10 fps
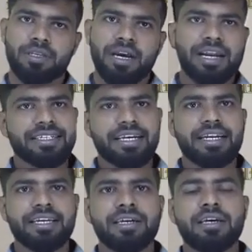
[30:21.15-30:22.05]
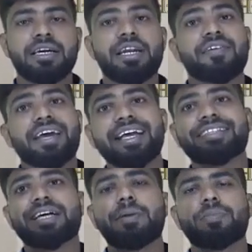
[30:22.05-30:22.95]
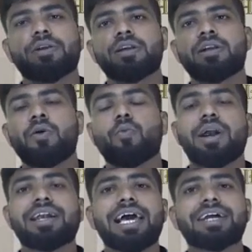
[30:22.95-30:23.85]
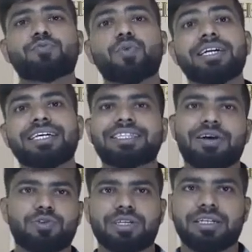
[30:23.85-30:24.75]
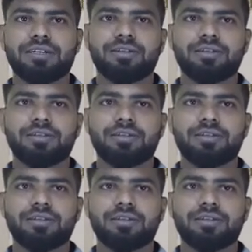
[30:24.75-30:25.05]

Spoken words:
Understanding? In our example, 1,20,000